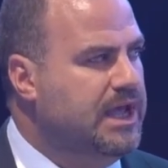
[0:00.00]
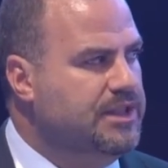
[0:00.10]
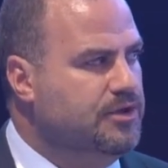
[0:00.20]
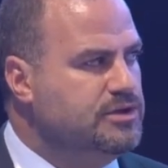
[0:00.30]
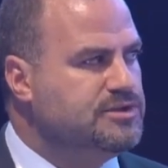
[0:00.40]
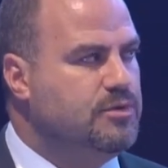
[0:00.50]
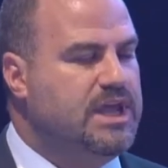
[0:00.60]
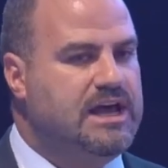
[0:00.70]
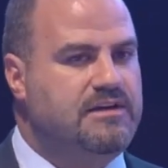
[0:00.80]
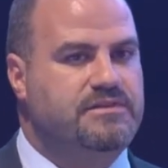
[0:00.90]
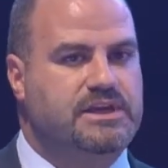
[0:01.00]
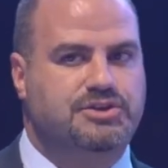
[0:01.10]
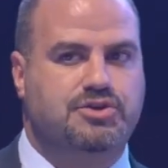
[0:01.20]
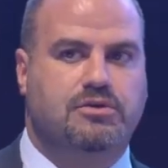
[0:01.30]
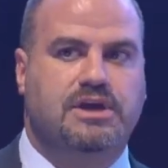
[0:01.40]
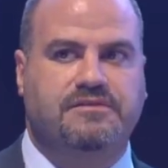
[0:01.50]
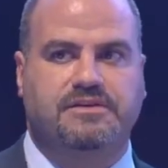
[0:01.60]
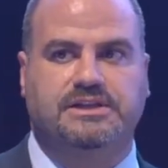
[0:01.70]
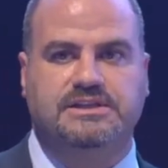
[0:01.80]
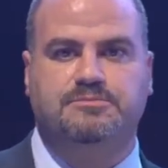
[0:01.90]
And also we have the
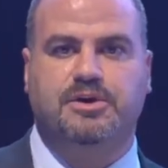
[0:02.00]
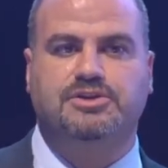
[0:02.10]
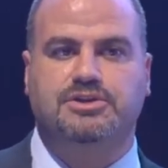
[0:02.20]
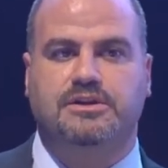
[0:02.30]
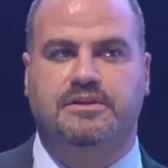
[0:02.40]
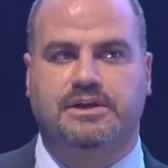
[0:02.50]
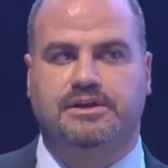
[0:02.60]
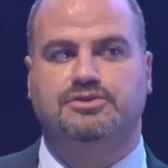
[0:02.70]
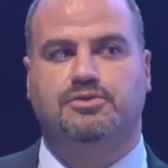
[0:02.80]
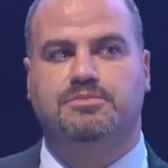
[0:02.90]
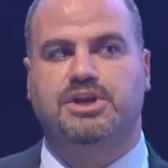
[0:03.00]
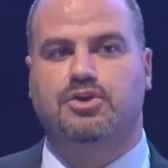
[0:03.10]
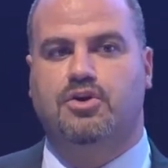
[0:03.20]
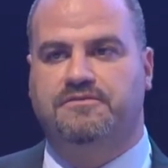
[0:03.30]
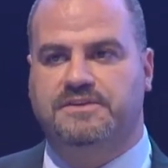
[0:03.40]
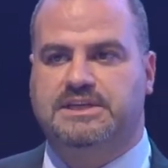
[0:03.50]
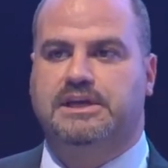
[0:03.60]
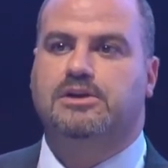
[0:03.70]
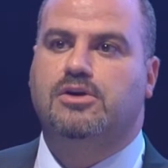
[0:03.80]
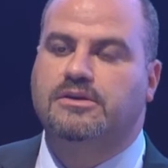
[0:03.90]
geographic dispersion. There should be no
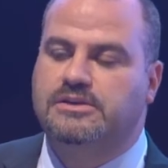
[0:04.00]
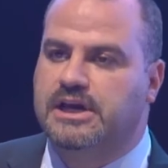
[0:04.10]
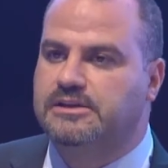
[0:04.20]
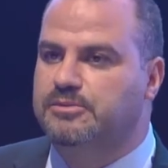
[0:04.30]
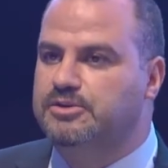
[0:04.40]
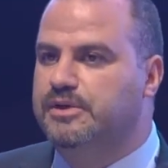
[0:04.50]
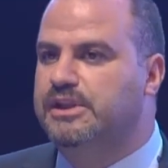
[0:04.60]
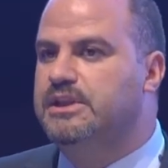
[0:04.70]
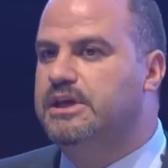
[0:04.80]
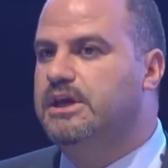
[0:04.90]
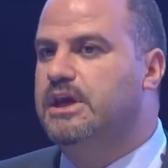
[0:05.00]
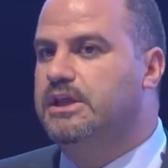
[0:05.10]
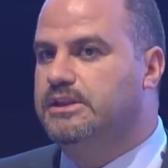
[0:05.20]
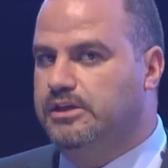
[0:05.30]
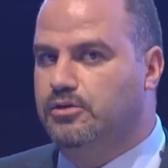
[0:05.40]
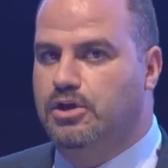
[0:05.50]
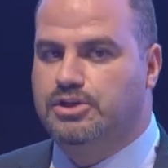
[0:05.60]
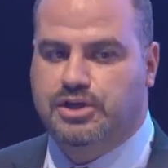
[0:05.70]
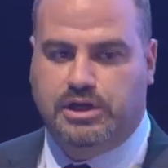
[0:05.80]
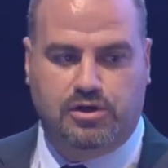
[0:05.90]
physical contact between the
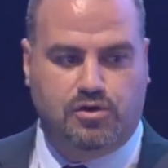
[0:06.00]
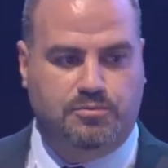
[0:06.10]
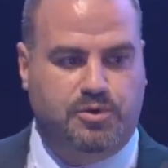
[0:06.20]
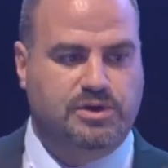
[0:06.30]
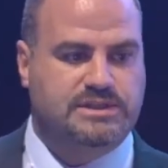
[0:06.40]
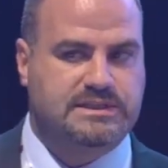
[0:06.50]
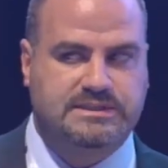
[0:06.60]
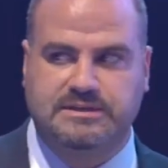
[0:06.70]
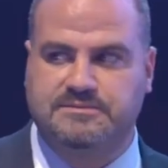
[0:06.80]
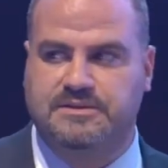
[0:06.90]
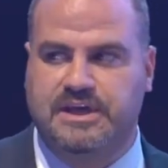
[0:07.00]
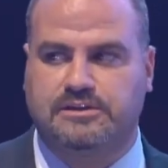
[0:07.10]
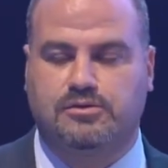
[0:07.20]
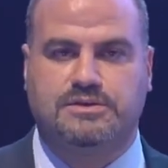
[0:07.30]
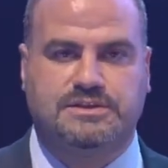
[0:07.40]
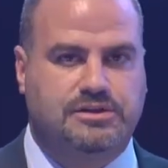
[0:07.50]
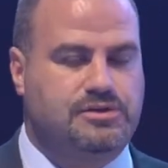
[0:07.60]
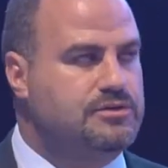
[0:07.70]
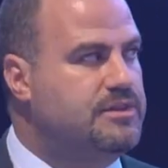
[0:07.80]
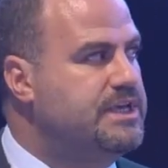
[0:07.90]
technological component systems that
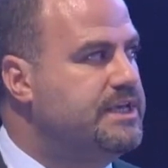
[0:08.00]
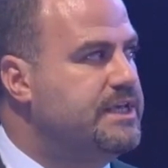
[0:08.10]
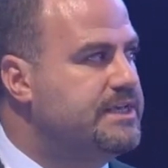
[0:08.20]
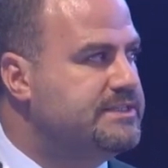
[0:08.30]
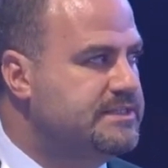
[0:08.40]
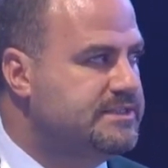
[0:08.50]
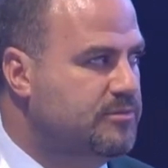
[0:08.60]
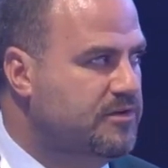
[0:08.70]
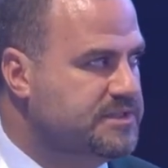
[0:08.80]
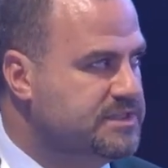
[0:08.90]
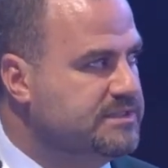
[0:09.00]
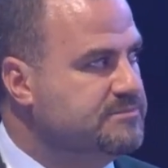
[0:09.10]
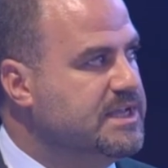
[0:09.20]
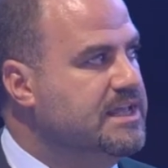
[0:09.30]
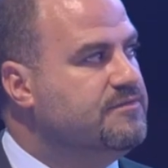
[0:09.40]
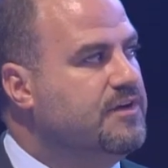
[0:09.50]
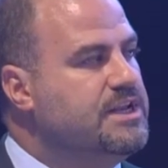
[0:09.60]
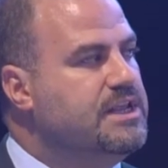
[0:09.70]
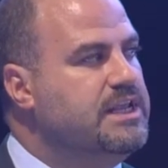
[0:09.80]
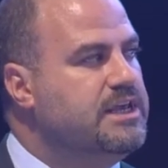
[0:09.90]
constitute the system of systems. And
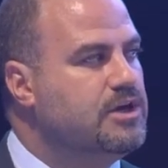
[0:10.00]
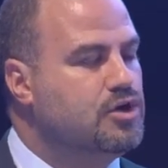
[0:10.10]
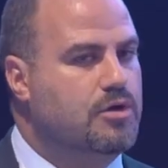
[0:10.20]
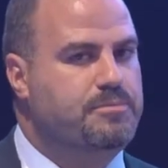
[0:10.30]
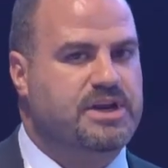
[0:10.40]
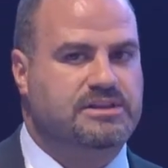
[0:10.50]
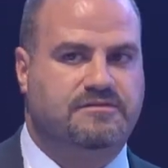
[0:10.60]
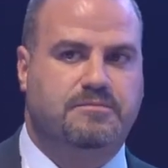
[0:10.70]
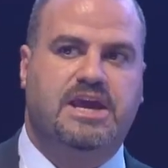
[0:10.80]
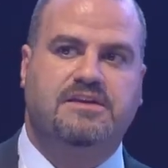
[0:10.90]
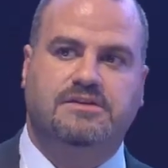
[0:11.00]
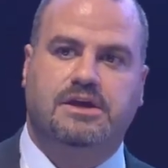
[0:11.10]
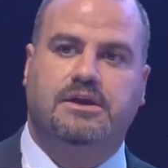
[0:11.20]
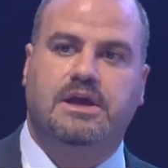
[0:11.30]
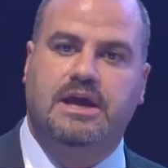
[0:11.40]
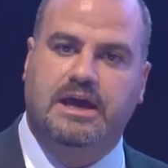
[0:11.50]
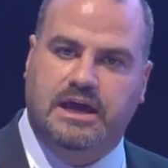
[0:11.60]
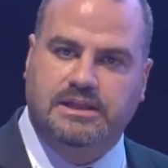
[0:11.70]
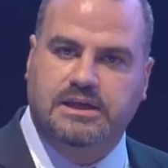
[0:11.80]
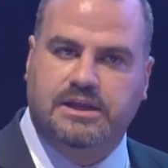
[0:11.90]
finally, cooperative behavior.
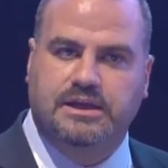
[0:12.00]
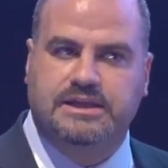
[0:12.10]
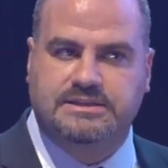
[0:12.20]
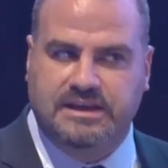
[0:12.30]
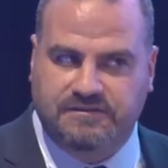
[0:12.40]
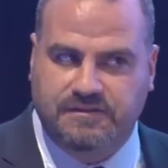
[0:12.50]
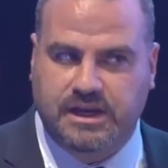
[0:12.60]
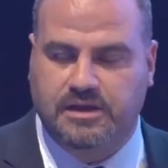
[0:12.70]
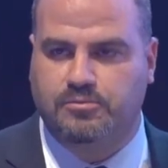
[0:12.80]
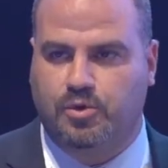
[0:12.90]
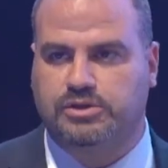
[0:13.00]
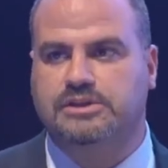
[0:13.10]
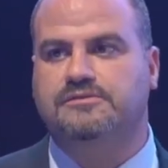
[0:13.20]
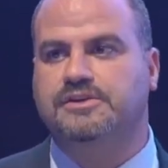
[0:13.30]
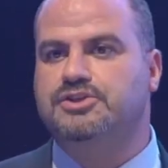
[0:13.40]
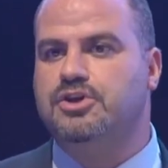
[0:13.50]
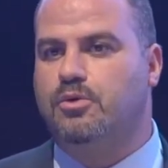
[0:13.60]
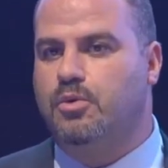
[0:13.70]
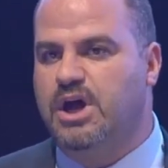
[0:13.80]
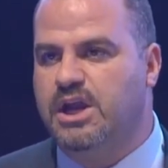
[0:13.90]
And here is a very important
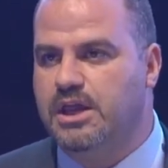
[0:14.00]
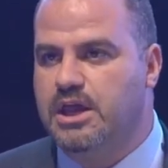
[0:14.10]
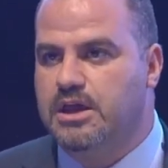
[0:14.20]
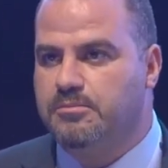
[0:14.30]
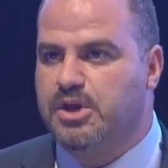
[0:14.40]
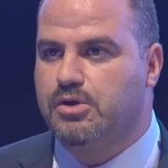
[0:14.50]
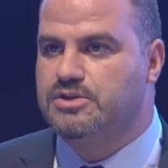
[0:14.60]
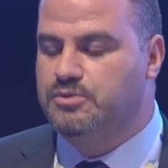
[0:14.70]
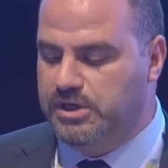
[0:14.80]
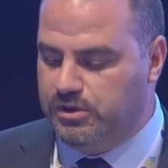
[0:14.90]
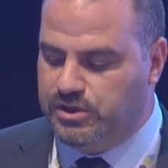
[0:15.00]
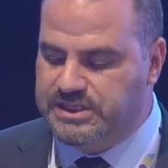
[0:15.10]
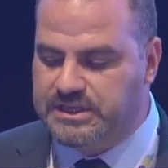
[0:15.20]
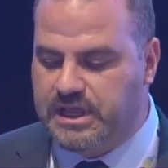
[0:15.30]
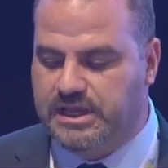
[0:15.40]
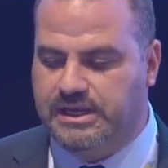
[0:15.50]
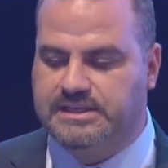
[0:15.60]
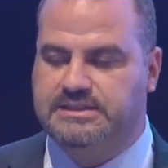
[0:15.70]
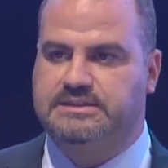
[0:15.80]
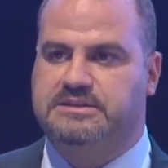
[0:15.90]
feature. Why? Because when you design
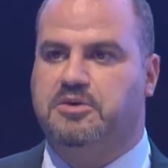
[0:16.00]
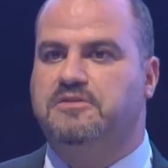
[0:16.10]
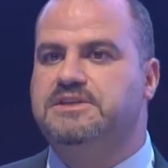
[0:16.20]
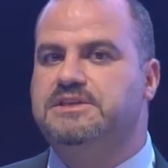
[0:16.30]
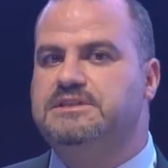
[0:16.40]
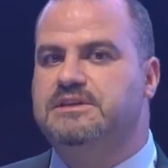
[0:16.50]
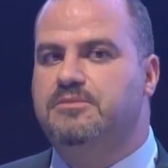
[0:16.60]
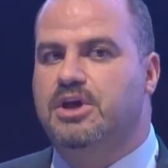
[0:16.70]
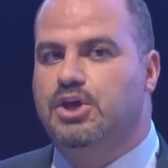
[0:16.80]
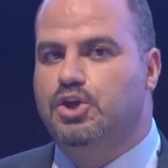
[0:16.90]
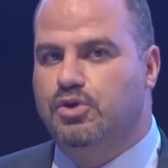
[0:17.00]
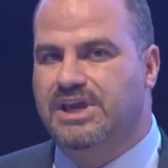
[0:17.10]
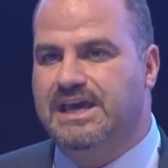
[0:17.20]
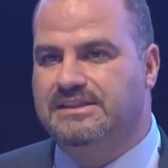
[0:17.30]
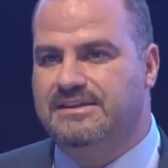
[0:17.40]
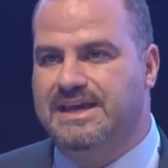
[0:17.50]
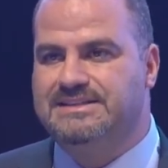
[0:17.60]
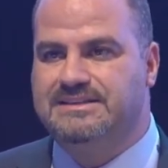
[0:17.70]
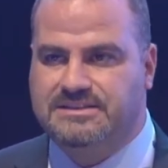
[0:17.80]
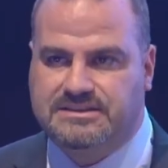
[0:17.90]
a system of system, you get a
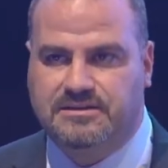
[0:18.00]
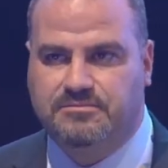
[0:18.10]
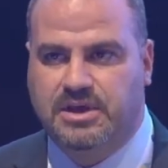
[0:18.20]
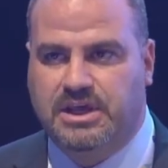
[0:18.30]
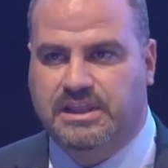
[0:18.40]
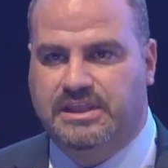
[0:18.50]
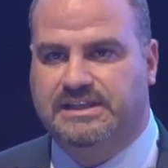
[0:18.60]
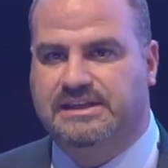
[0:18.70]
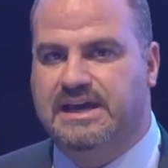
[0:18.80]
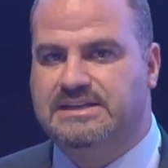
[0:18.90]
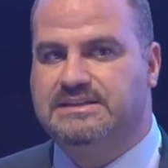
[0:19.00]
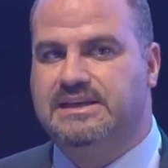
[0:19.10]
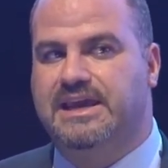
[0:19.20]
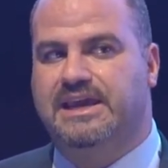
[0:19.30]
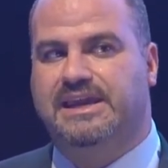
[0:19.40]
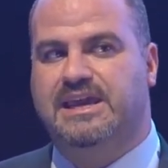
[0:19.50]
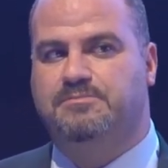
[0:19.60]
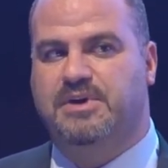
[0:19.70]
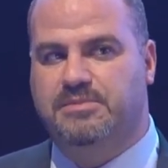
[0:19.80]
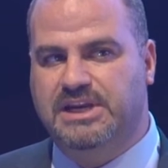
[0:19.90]
system that has a
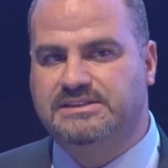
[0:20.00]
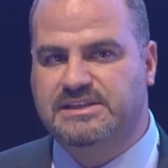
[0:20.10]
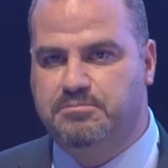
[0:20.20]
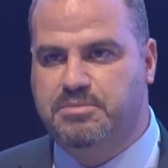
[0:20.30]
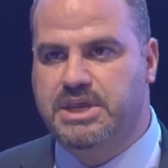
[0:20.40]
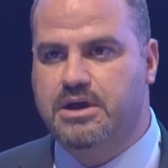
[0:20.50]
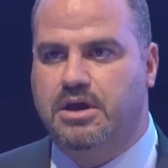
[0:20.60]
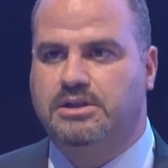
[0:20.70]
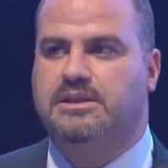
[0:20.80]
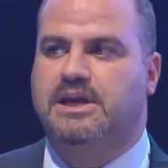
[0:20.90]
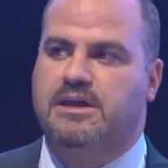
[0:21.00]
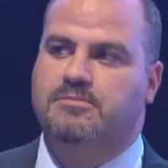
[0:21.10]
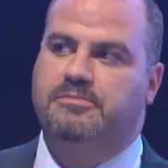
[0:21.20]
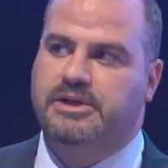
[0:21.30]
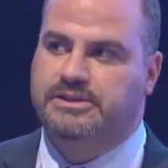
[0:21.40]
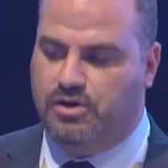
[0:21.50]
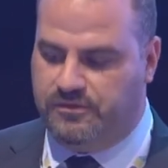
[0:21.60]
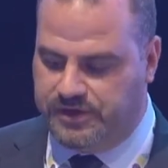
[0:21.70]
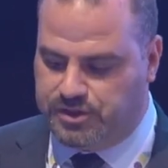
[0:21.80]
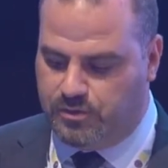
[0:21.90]
capability beyond the capability
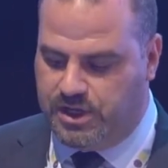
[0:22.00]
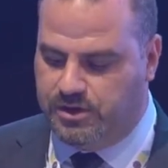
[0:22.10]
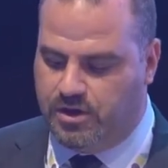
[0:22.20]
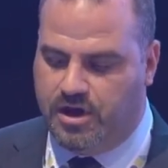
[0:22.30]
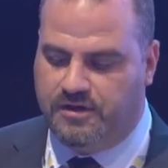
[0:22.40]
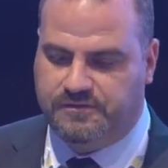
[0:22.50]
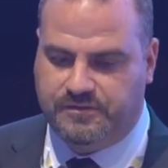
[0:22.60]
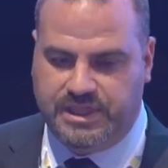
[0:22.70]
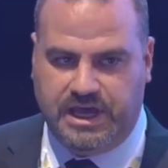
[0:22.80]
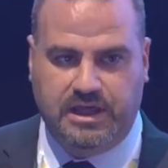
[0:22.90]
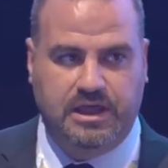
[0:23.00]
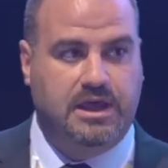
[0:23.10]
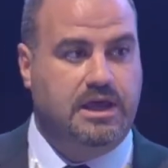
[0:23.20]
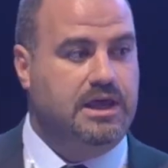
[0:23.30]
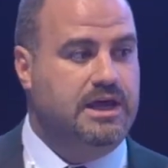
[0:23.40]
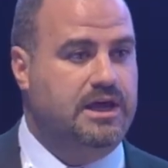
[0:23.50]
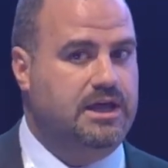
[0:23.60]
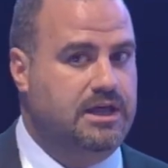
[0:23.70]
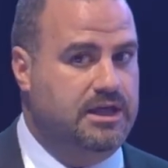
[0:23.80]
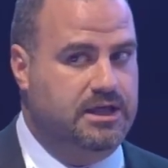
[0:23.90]
of each one of the
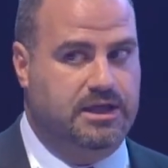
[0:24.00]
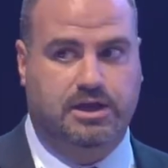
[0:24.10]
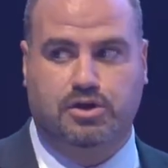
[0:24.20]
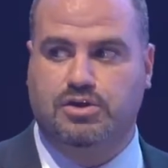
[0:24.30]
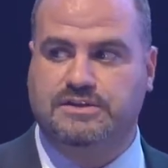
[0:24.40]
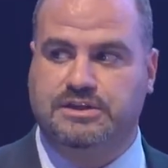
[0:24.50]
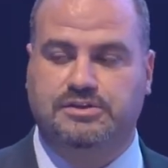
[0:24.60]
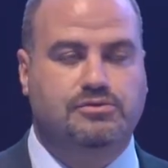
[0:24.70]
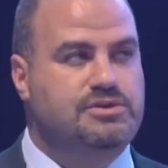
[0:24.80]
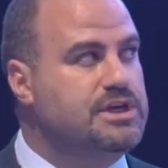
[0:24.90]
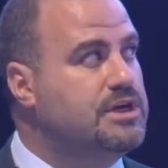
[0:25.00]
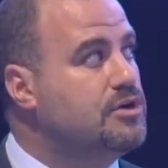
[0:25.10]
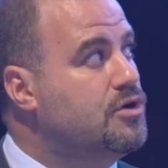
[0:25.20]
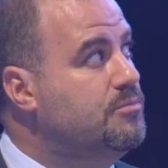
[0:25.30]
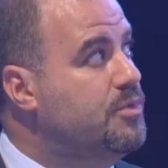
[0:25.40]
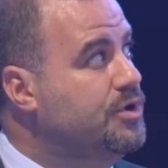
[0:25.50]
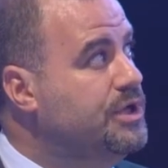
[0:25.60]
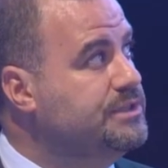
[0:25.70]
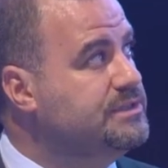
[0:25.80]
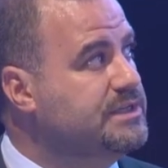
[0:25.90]
constituting
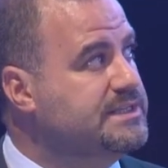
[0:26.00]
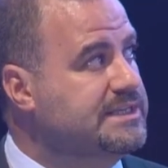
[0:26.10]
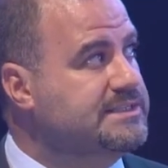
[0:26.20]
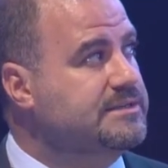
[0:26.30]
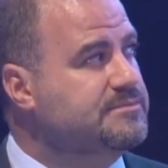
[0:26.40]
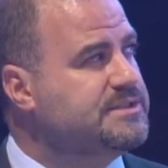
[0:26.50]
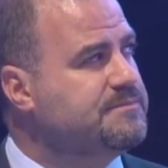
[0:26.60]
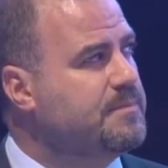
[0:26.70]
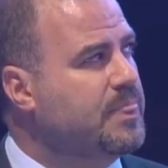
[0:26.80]
component systems.